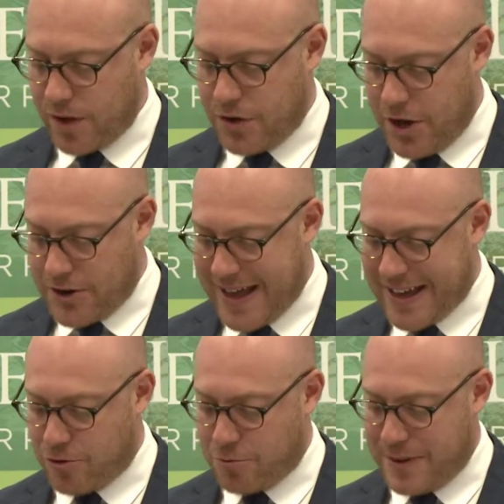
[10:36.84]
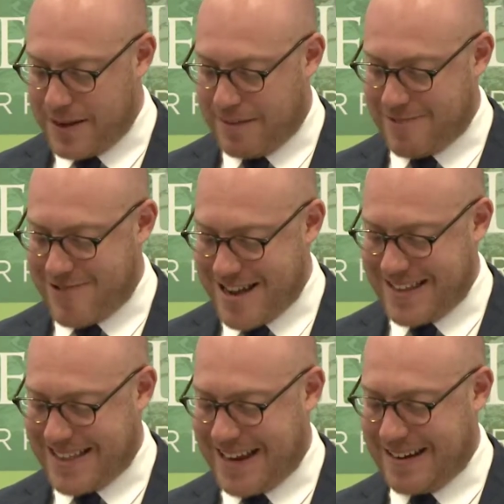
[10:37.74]
"No doubt it will be but
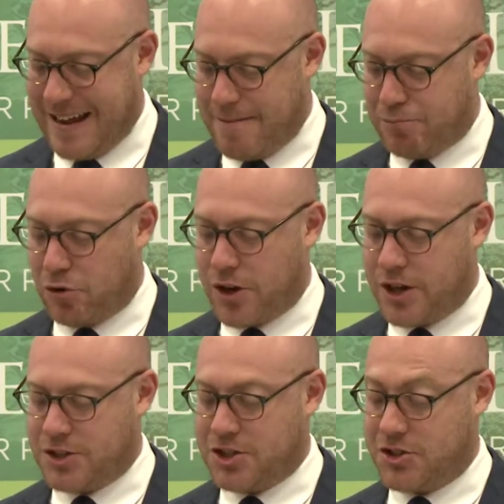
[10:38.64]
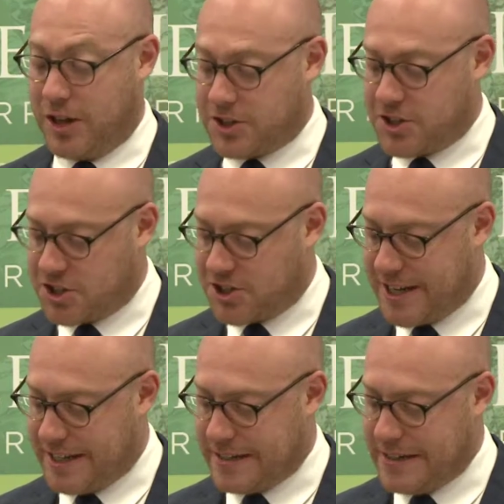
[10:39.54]
rarely that an employer does not
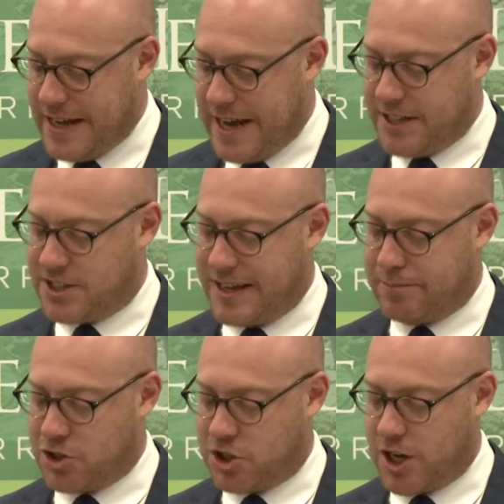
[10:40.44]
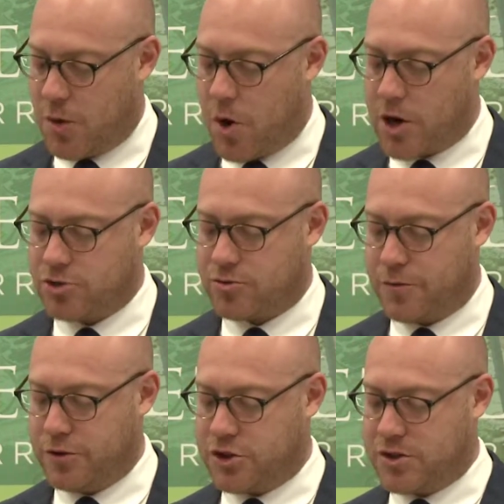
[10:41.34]
succeed in establishing a worker's
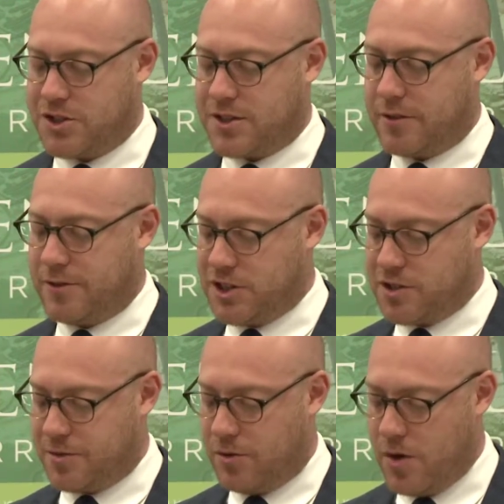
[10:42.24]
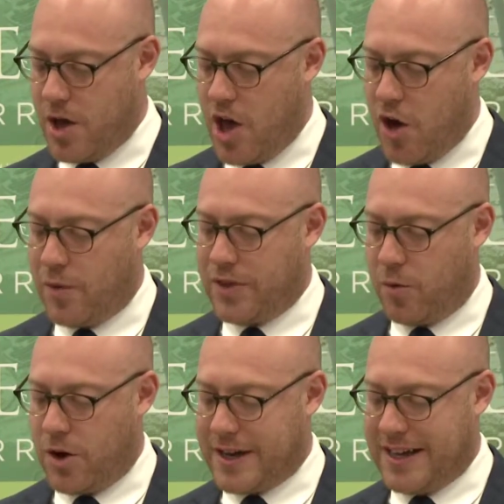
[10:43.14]
refusal is unreasonable when the
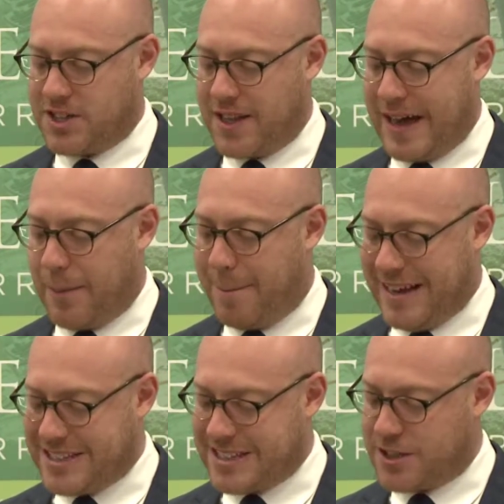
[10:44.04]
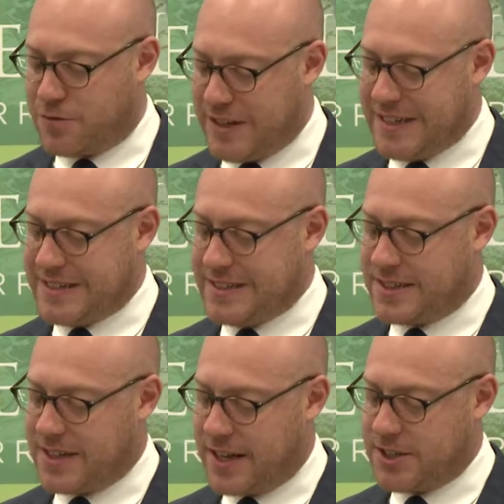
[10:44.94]
worker has allowed baseless fear to
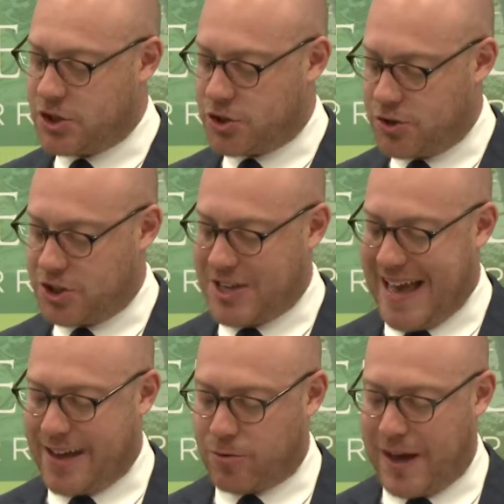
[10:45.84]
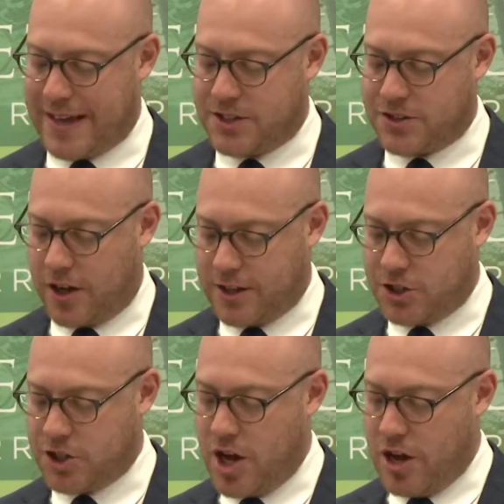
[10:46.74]
decide his choice, outweighing his
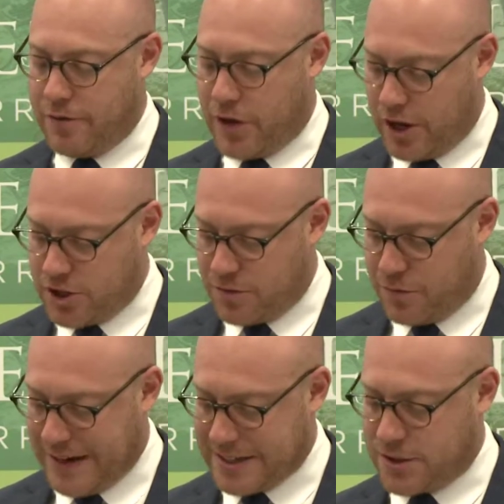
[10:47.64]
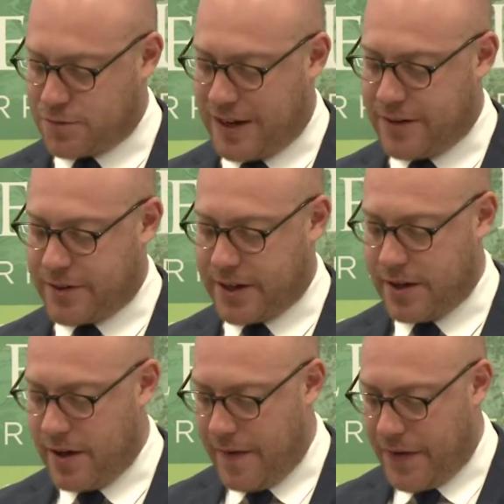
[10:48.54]
knowledge of cogent factors favouring
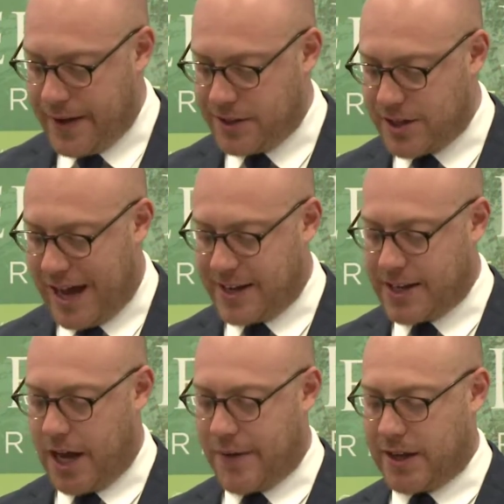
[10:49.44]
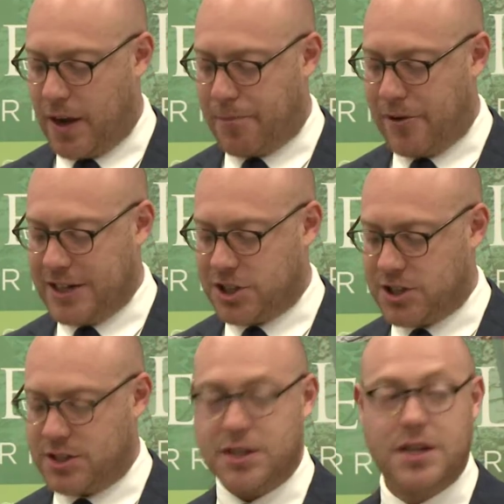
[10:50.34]
his undergoing an
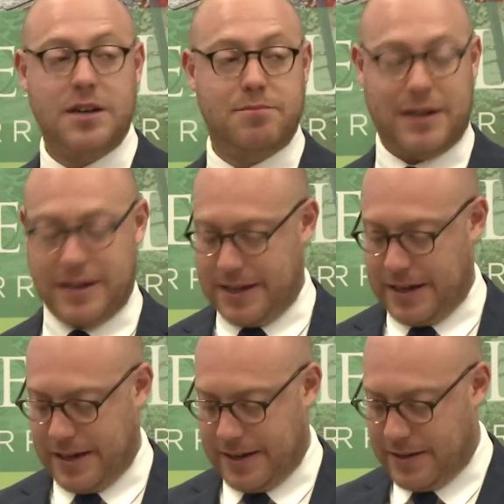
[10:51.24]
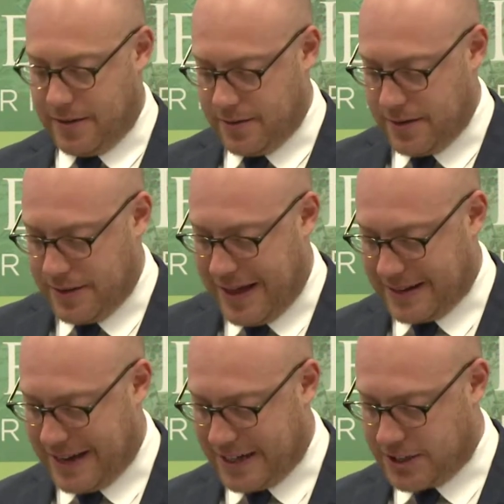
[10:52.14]
operation." But in
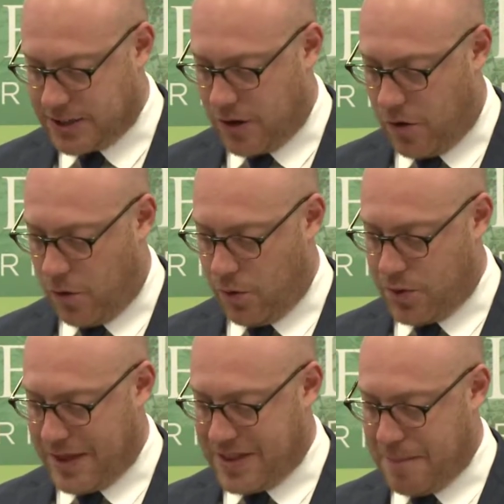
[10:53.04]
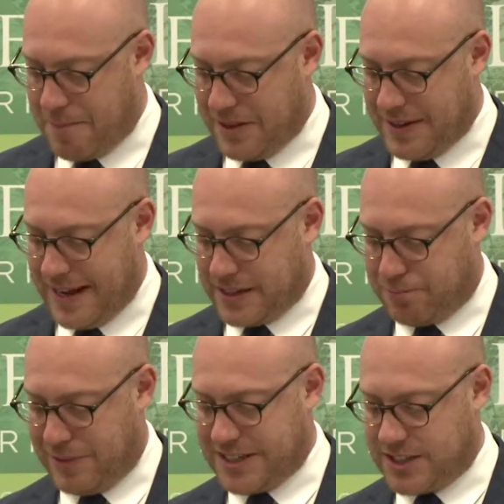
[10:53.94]
that case, all that the appellant had to
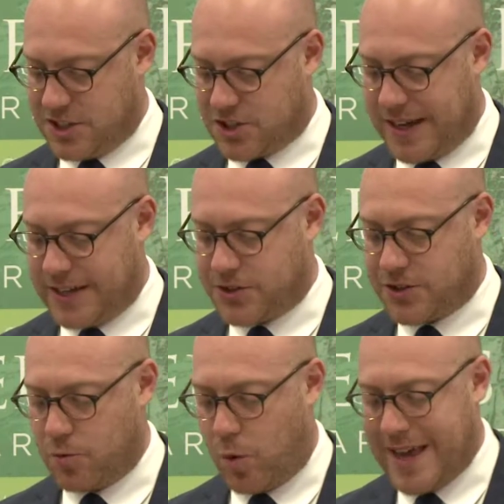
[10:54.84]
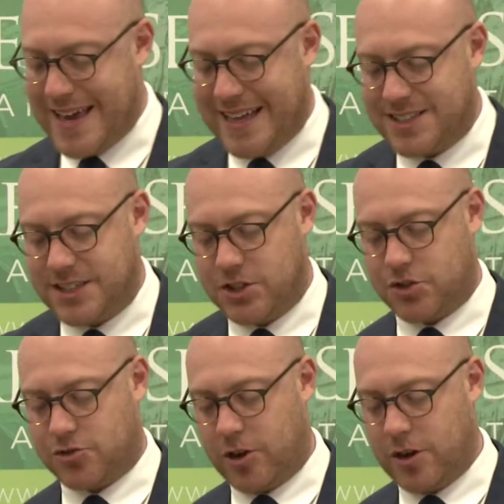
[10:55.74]
place in the scales and weigh against his
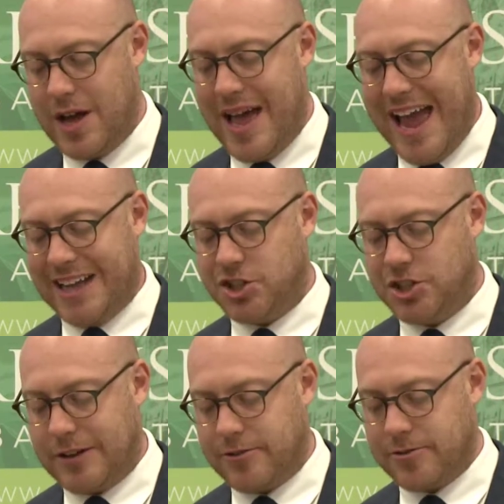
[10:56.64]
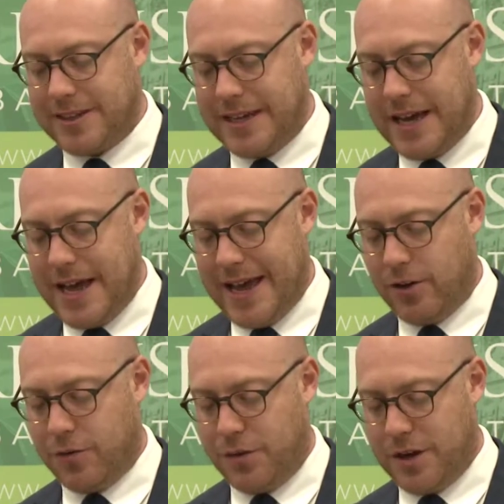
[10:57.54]
strong and genuinely
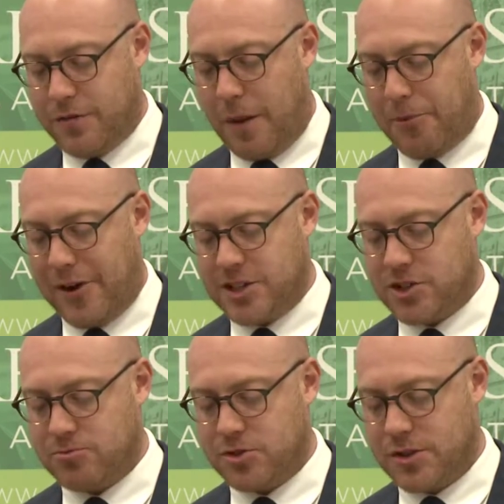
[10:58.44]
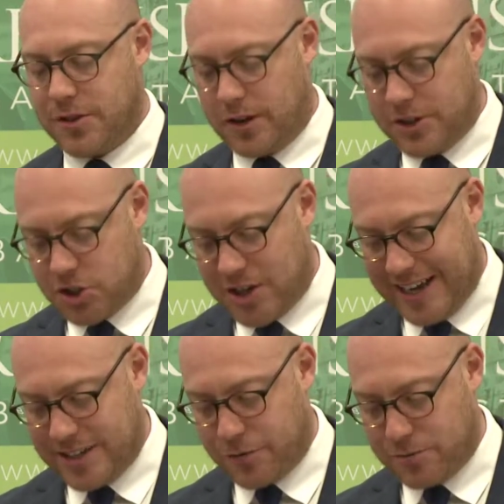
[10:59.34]
held fear of operation was the knowledge
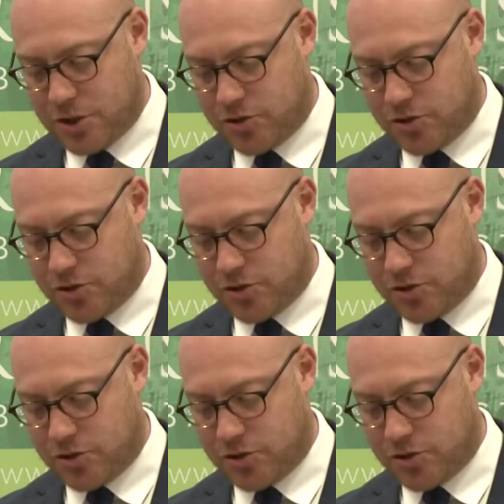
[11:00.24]
gained from his